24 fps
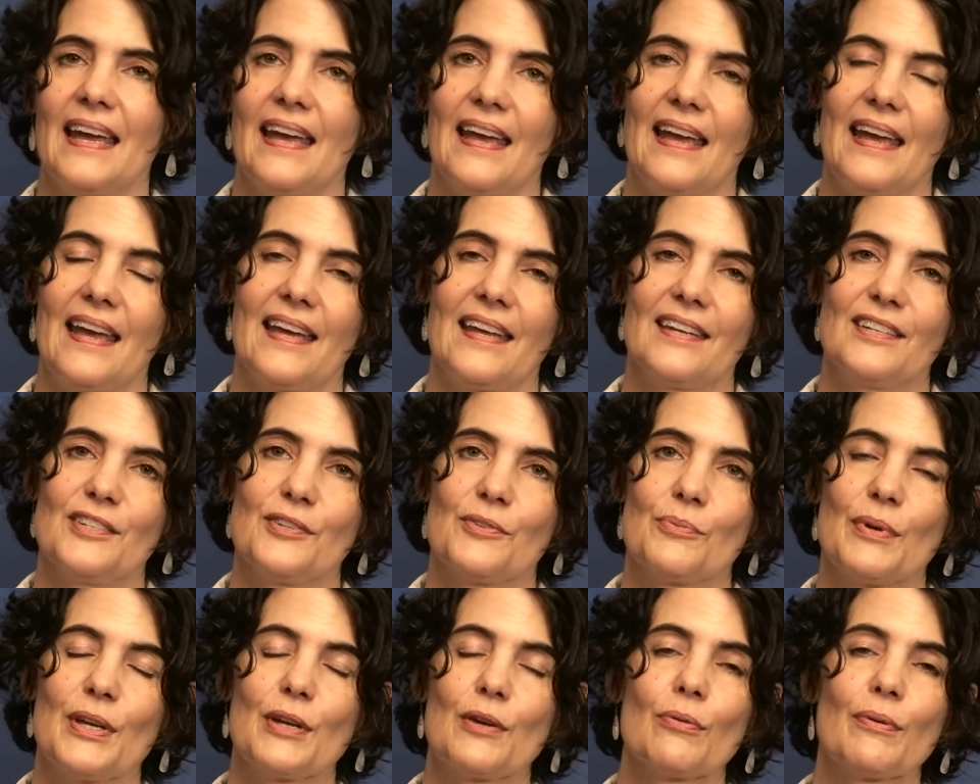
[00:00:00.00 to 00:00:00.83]
And
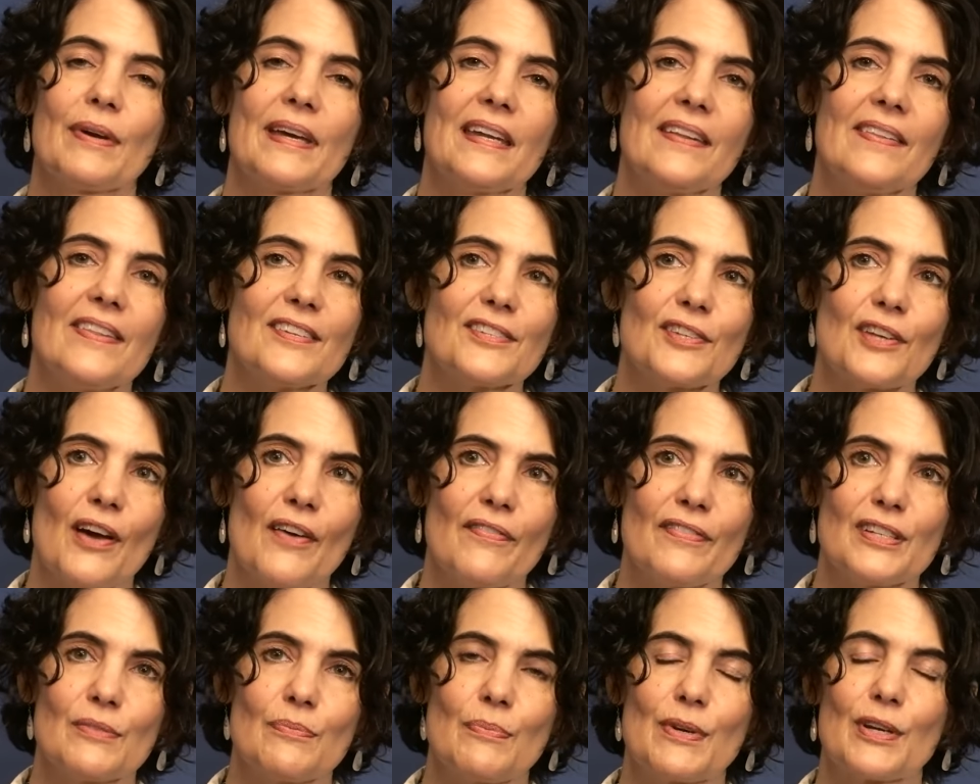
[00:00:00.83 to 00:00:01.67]
we created this
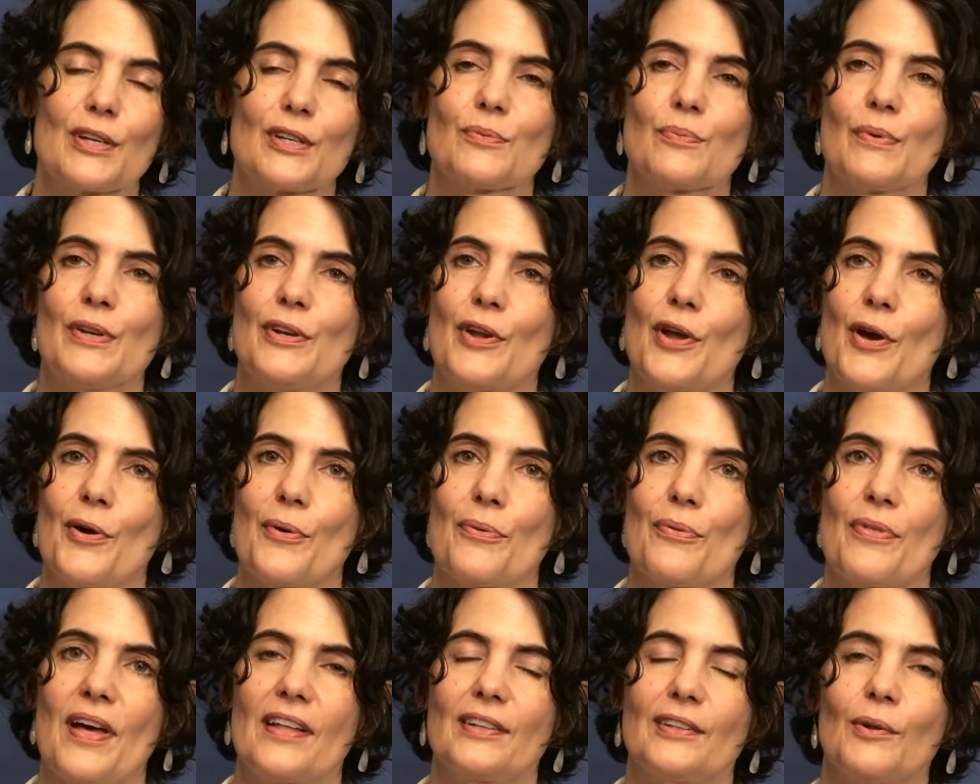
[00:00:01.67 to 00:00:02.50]
office because we know
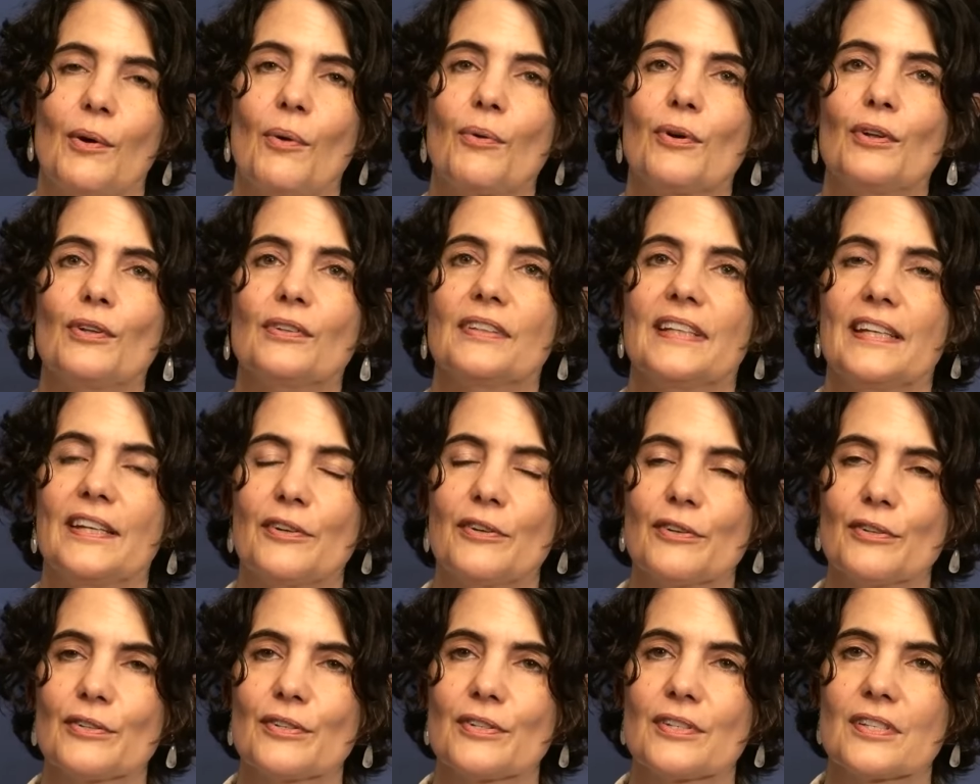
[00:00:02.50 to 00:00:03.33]
that local
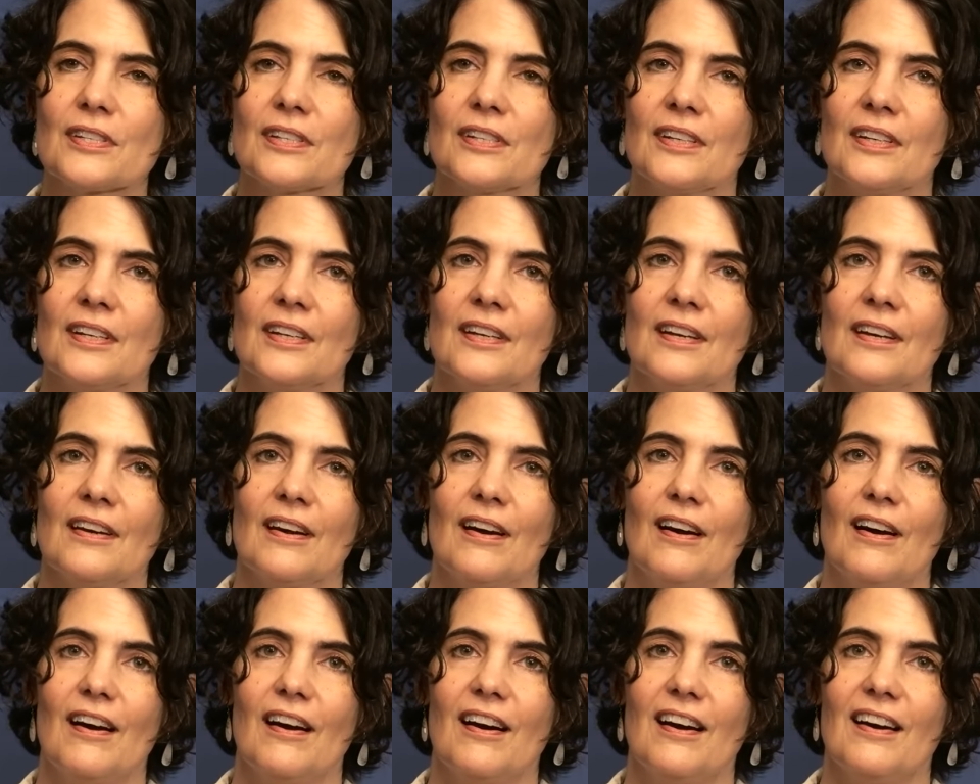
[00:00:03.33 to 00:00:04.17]
leaders
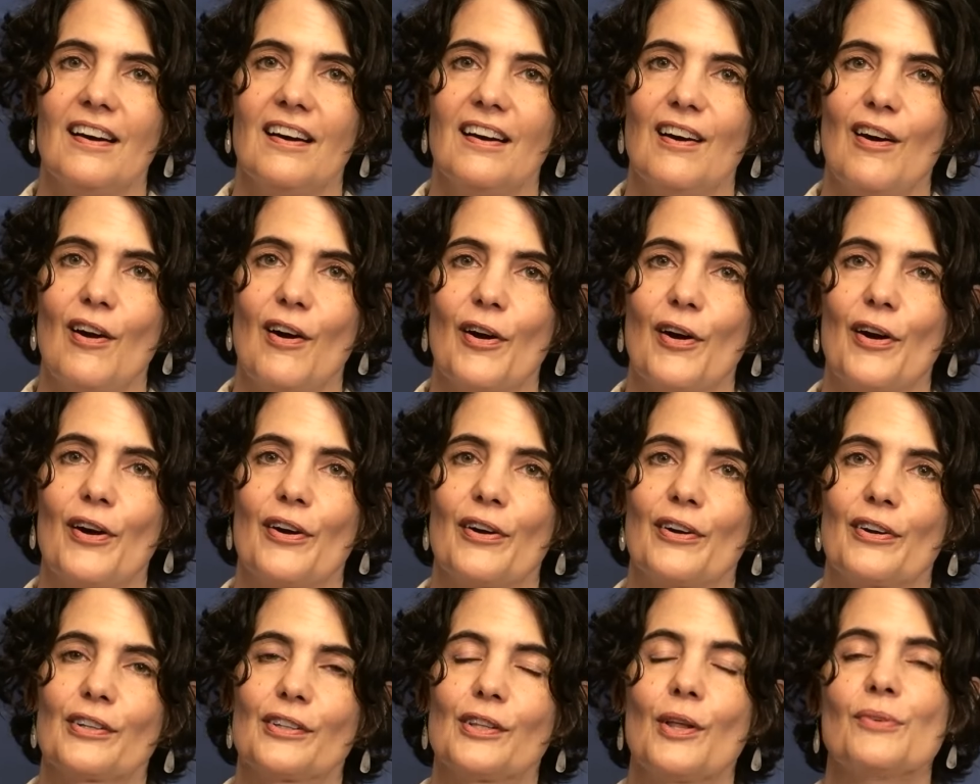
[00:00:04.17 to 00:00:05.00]

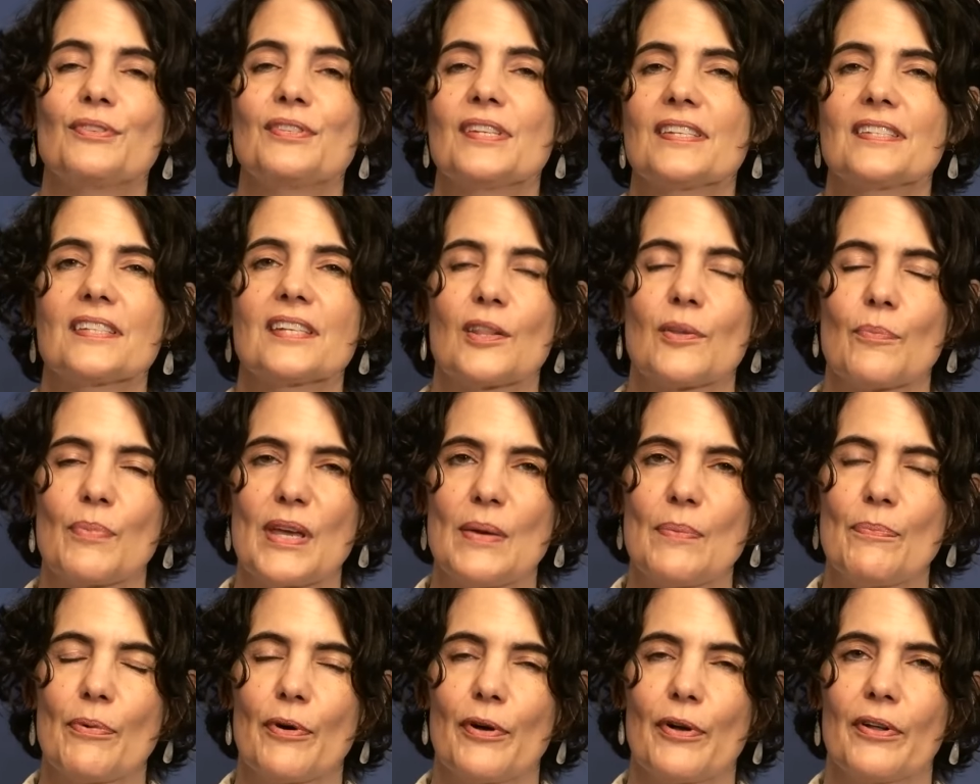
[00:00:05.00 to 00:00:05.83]
are closest to the
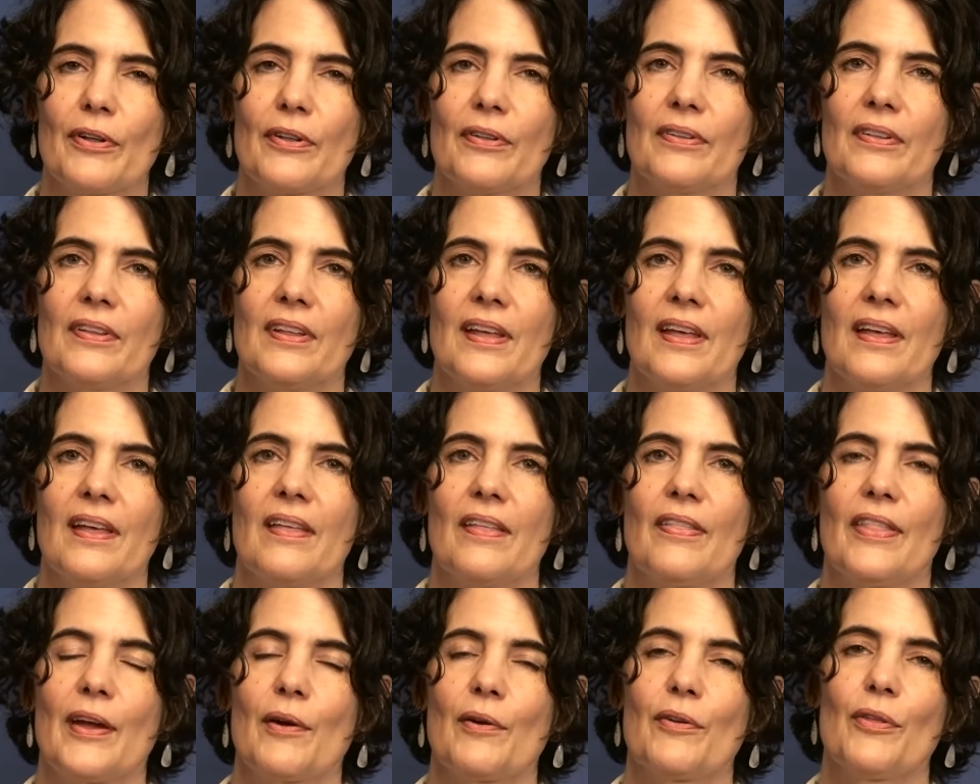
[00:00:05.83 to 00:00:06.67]
people.
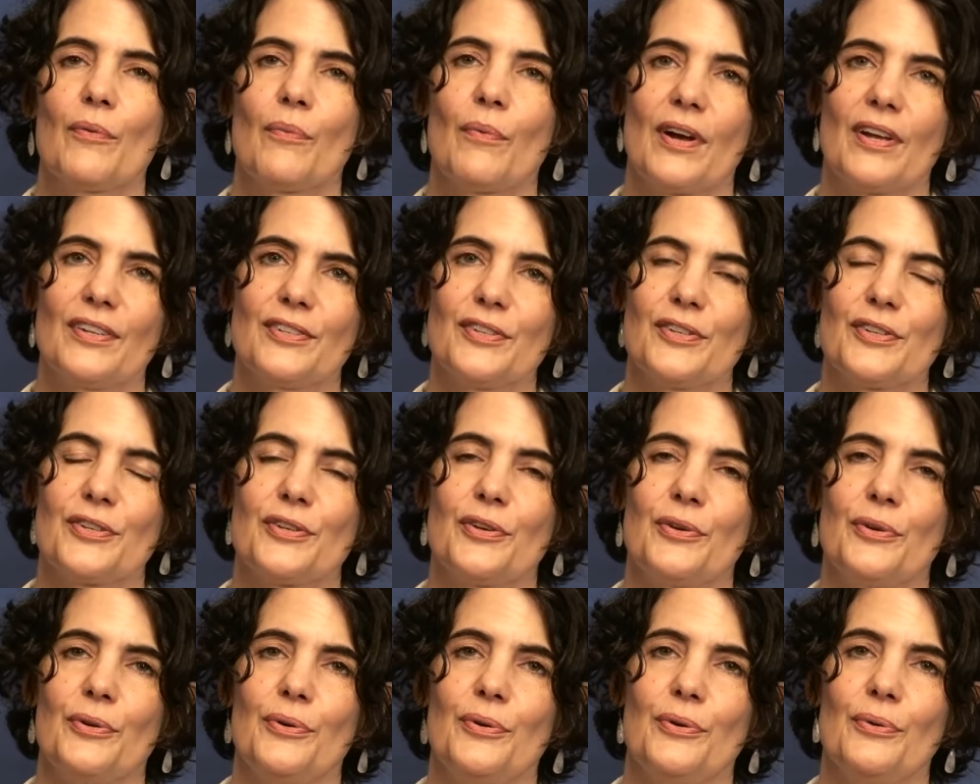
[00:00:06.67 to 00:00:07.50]
They're the ones
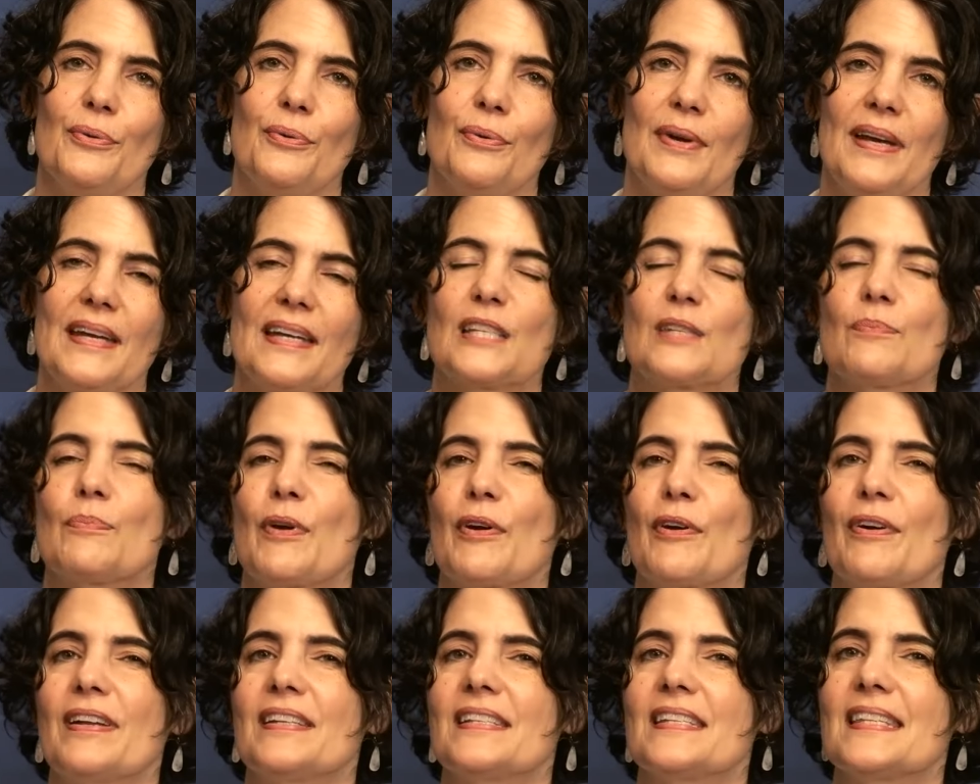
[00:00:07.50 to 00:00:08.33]
who
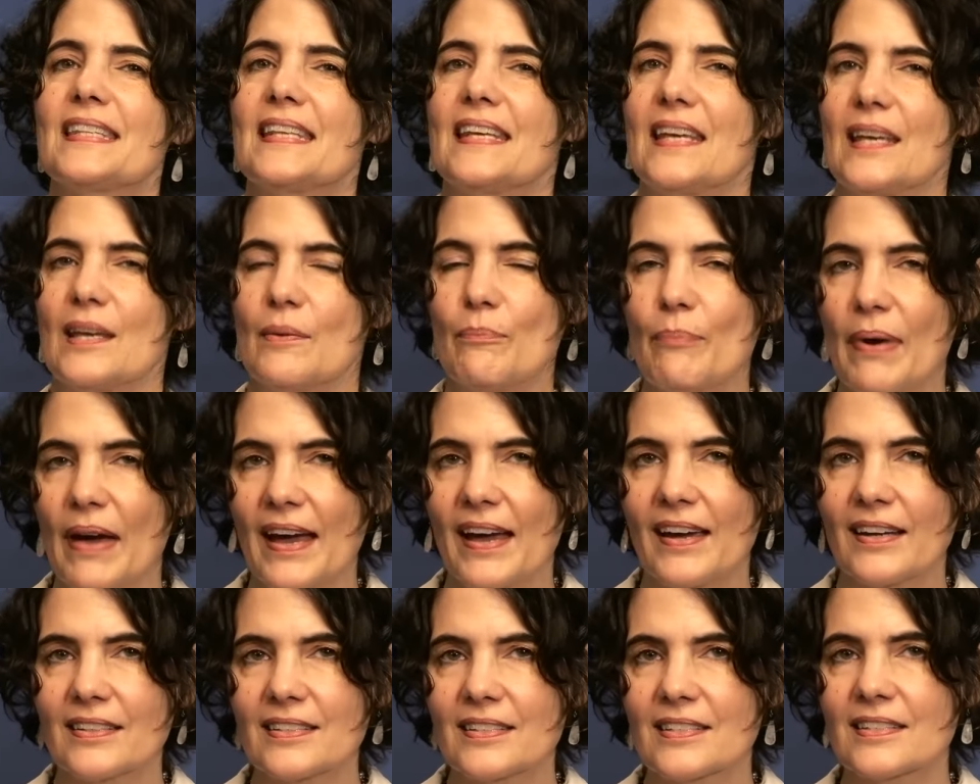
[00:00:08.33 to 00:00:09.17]
experience the
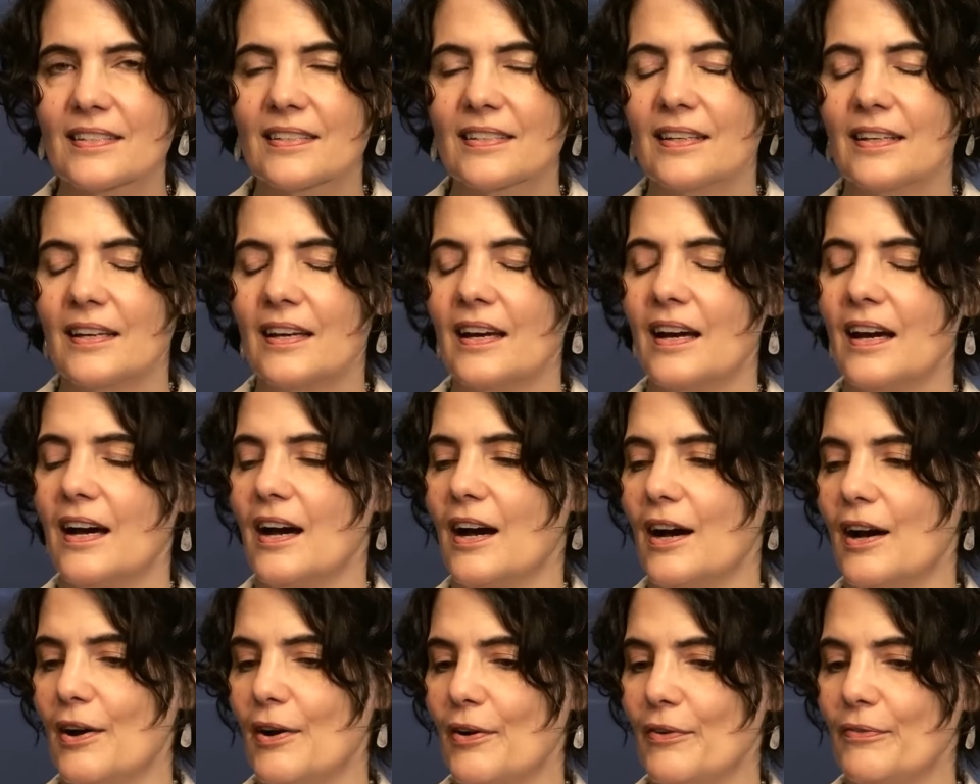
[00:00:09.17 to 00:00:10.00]
impact
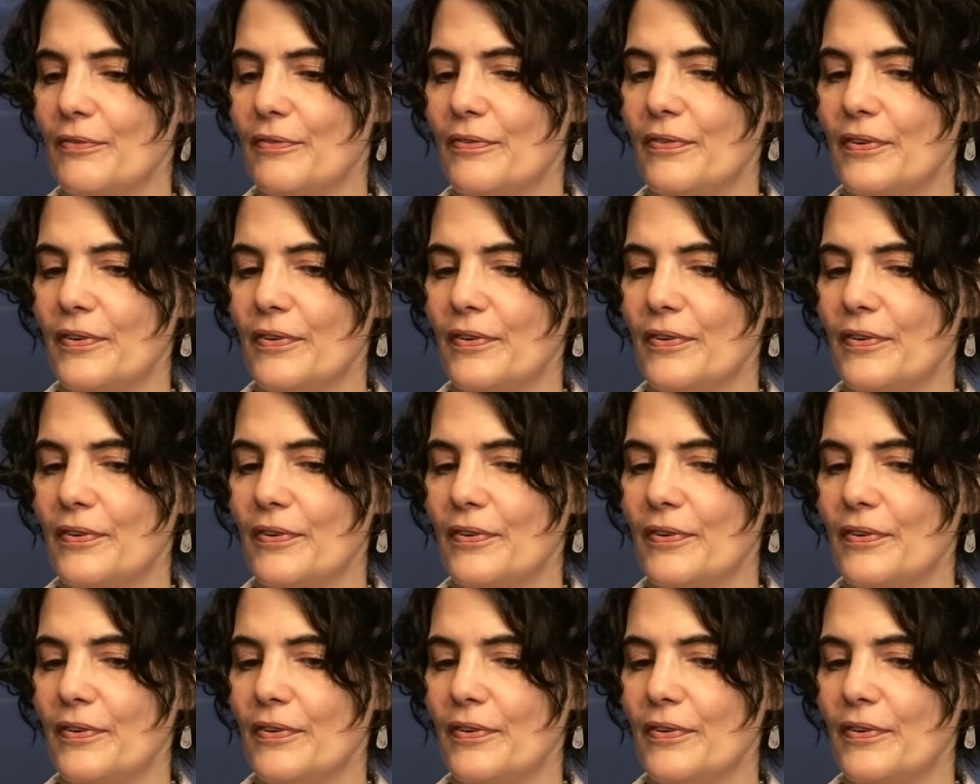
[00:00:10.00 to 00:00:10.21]
of